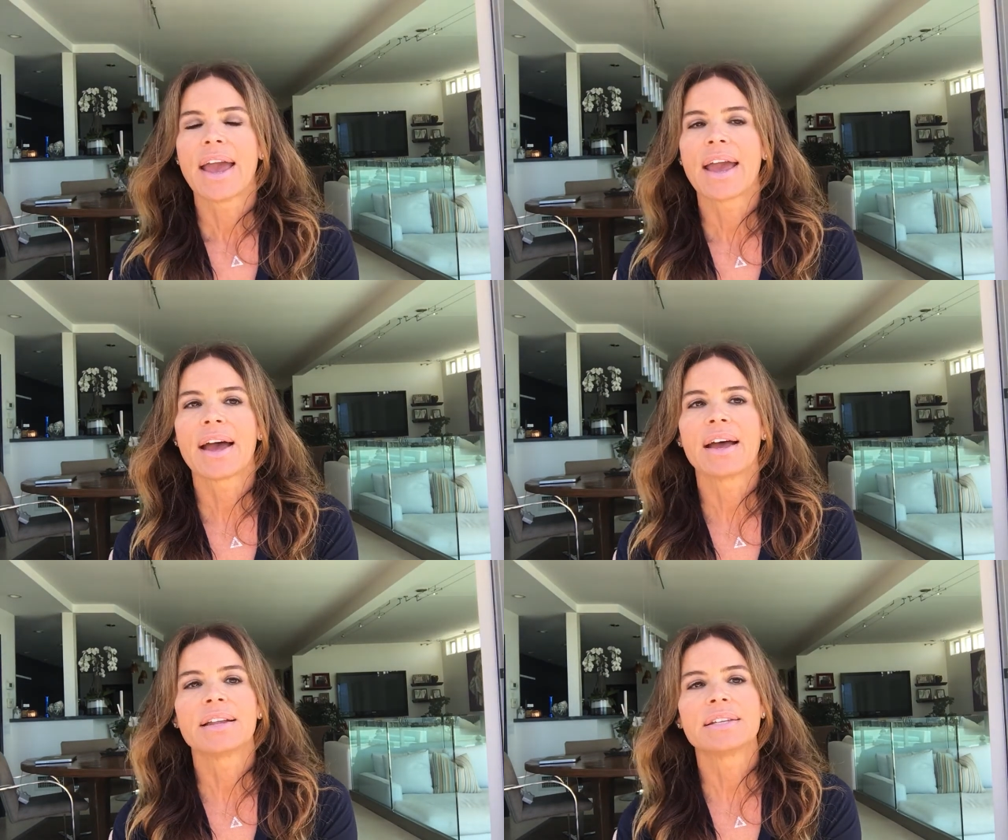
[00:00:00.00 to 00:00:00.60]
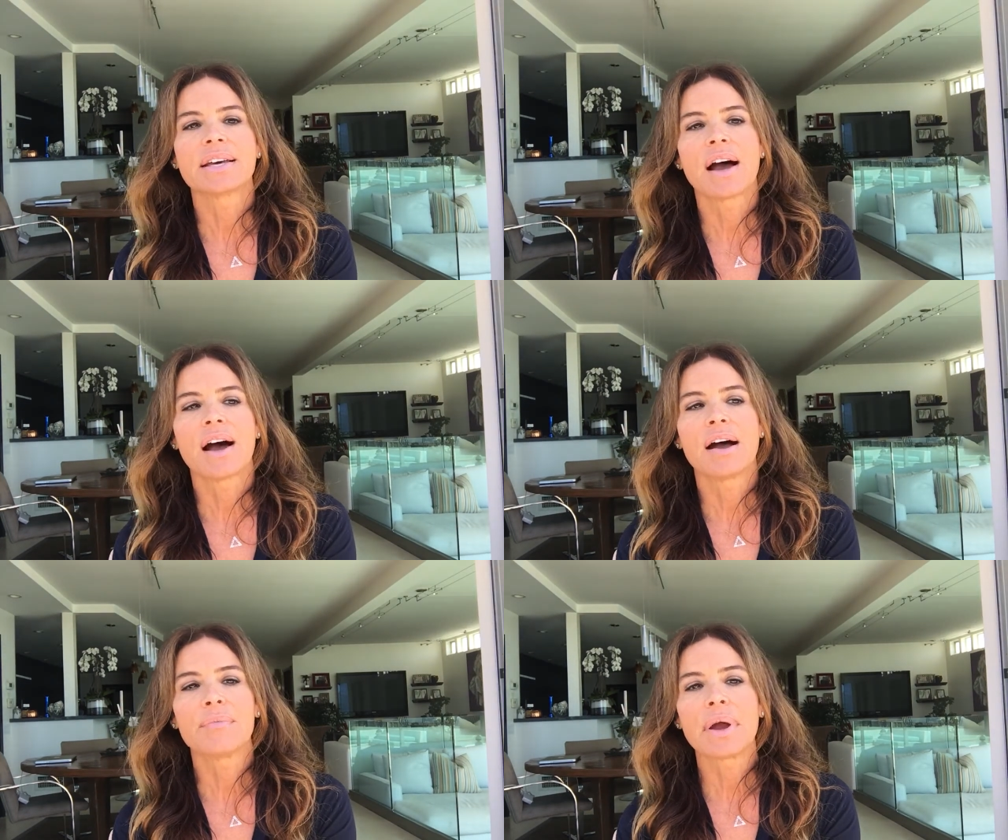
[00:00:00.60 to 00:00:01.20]
And
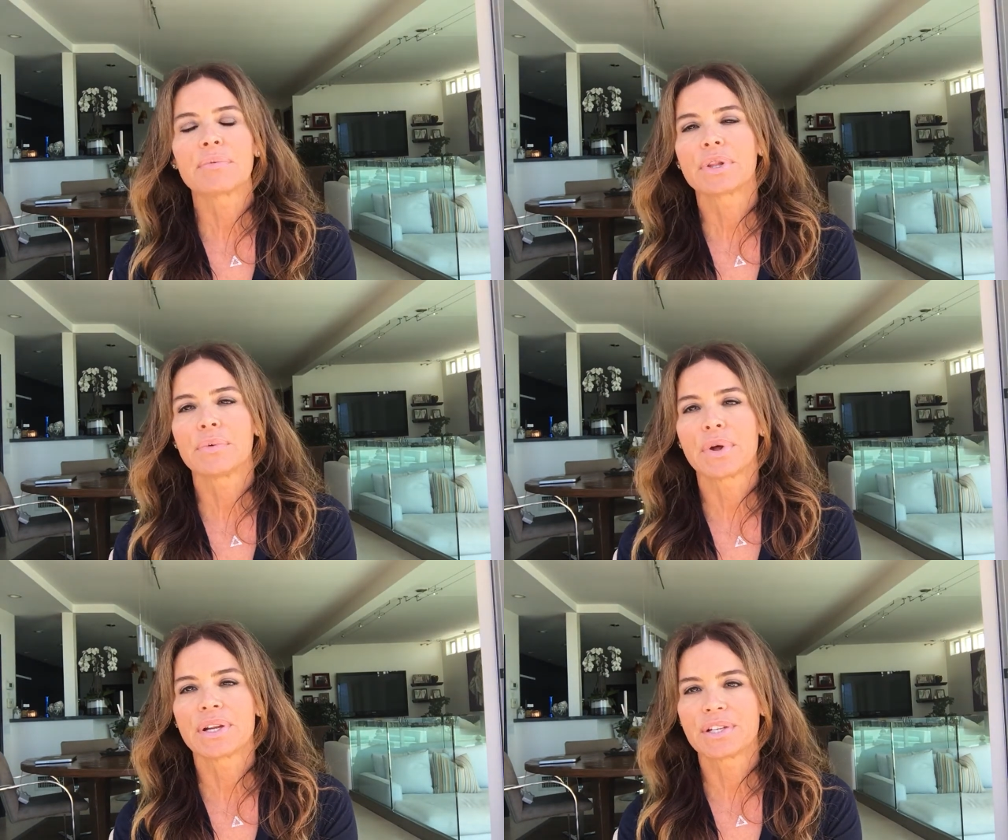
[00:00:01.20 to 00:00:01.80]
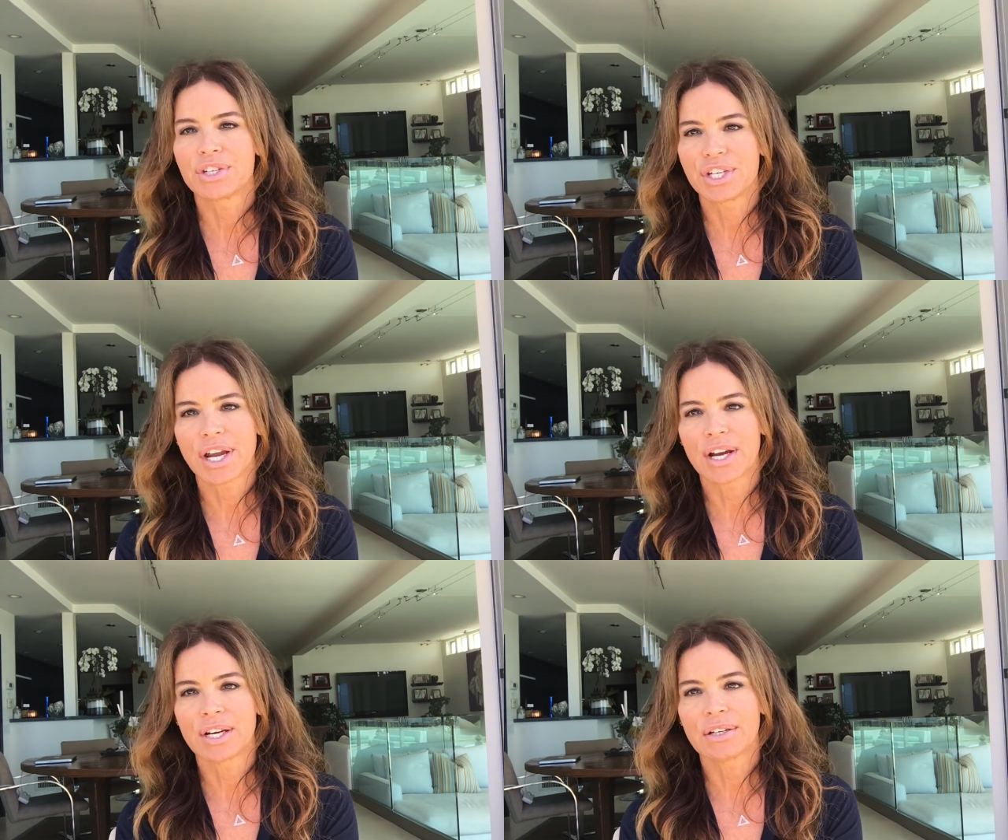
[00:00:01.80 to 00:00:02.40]
I really wanted to
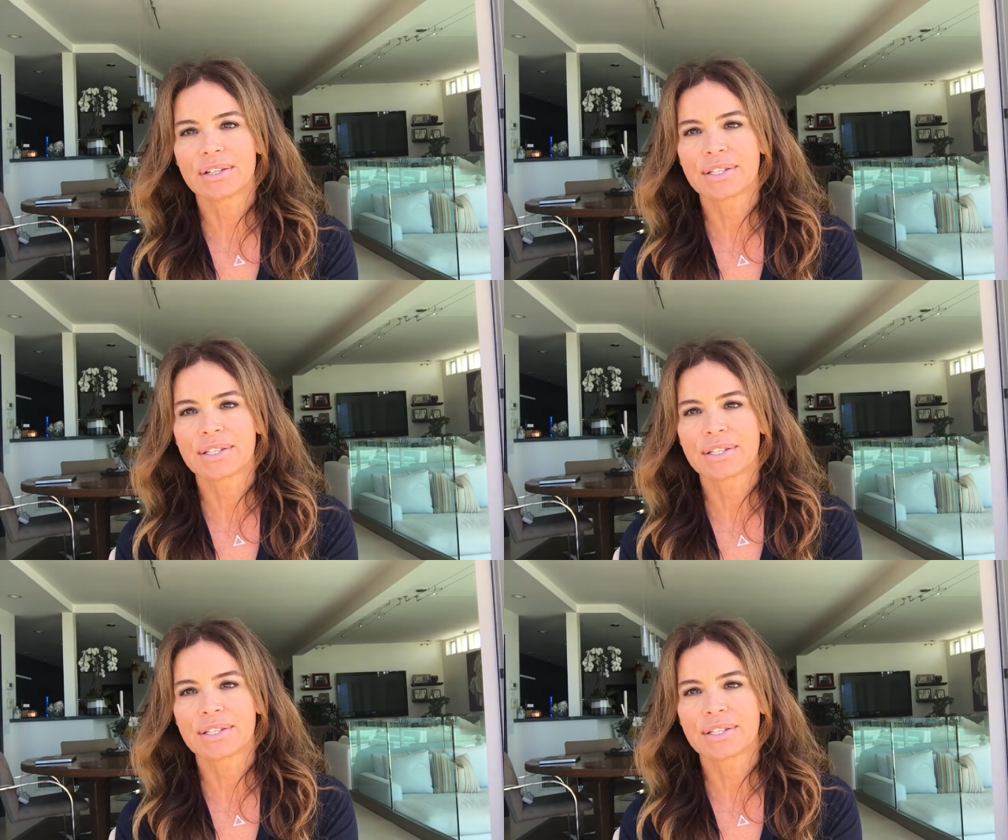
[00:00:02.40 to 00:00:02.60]
share